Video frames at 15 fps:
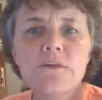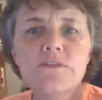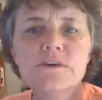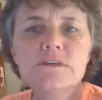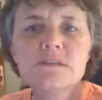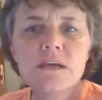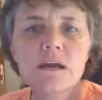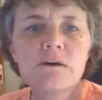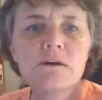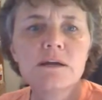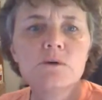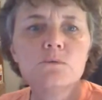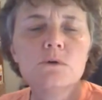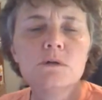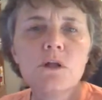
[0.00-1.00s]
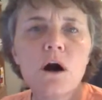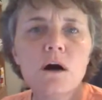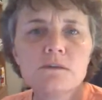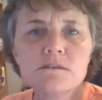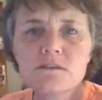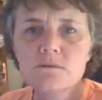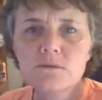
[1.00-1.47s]
This area will
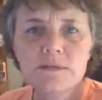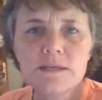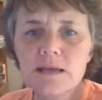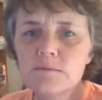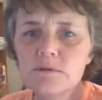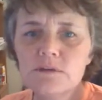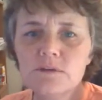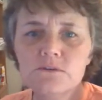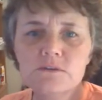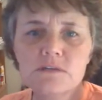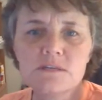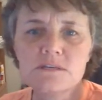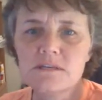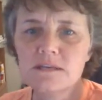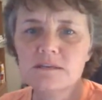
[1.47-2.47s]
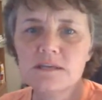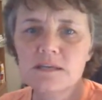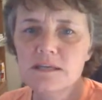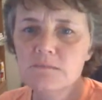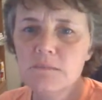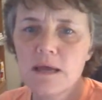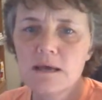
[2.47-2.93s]
also enable you to send
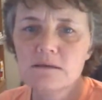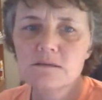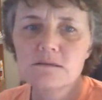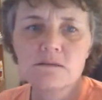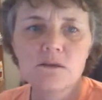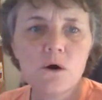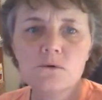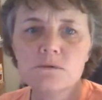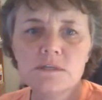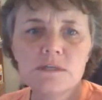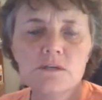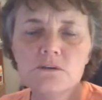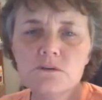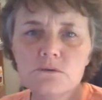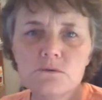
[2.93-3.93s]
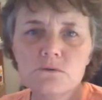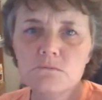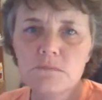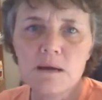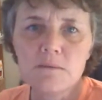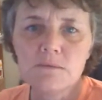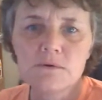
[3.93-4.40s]
emails to only your group
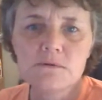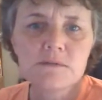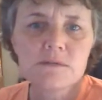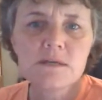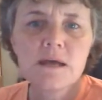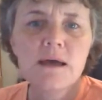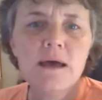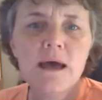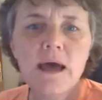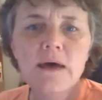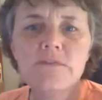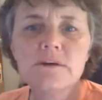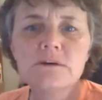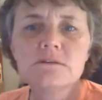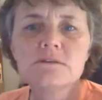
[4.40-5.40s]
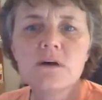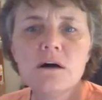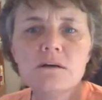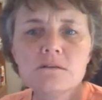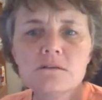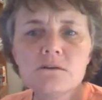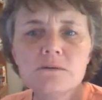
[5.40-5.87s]
members, and there is
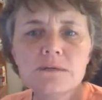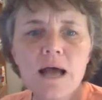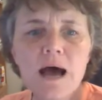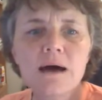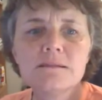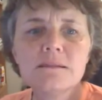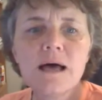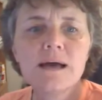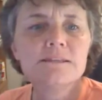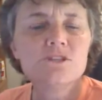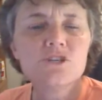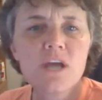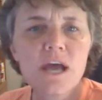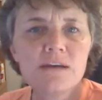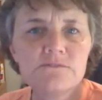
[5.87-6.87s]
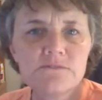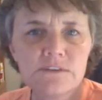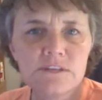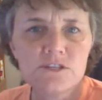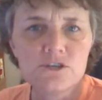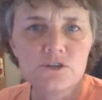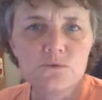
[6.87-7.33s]
also an online chat
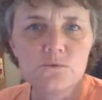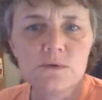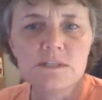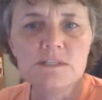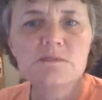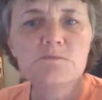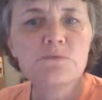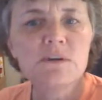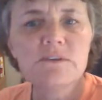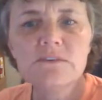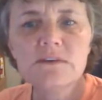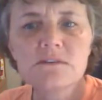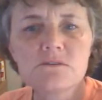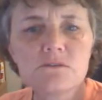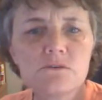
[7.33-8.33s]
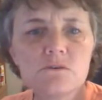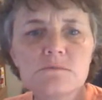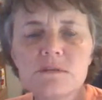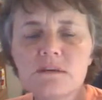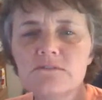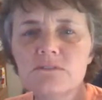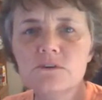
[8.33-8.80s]
feature which previous
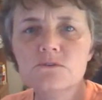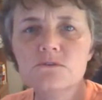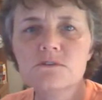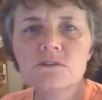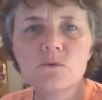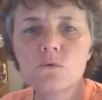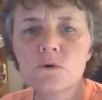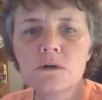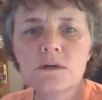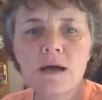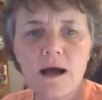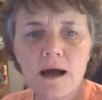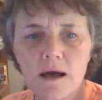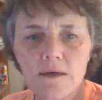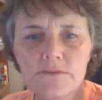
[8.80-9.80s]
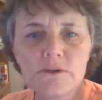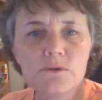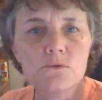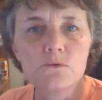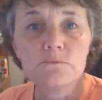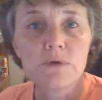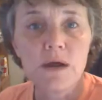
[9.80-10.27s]
groups have used to work on the
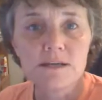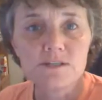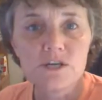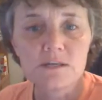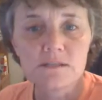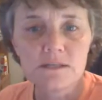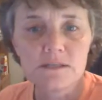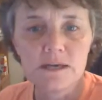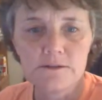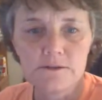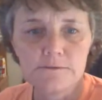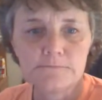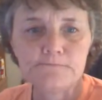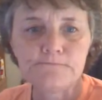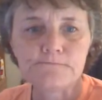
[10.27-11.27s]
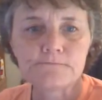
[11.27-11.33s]
group project together.